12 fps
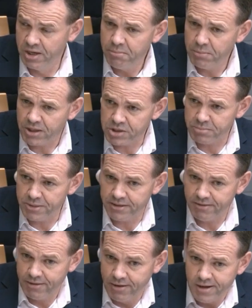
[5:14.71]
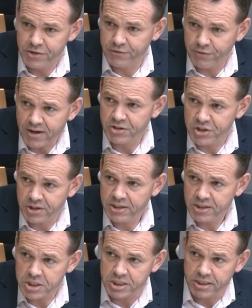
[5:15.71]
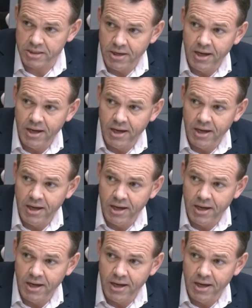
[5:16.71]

Because, I mean, as far as I can see,